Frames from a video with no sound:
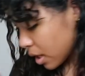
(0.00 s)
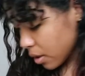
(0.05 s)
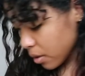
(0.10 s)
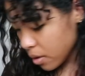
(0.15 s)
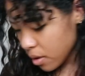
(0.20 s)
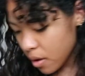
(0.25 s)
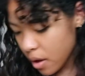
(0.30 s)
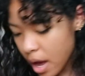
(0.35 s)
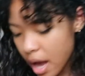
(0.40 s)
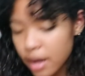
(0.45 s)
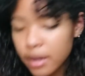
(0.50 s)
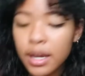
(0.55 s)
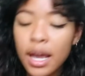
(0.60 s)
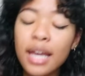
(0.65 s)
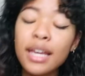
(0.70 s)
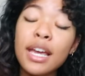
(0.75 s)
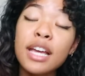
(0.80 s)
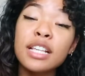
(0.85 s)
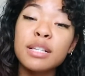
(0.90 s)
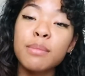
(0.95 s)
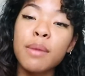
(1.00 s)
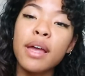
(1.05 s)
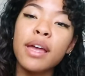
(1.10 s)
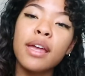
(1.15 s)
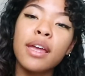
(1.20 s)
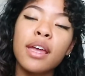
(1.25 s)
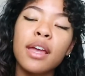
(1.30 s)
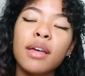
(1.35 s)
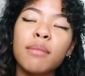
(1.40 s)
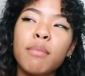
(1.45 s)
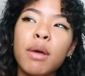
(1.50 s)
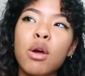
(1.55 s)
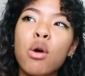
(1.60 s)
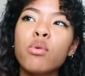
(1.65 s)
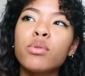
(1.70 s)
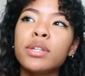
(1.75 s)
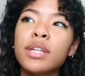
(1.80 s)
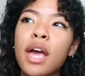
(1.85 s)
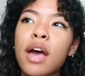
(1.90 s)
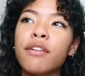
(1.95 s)
well, I guess my
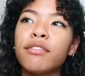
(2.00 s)
only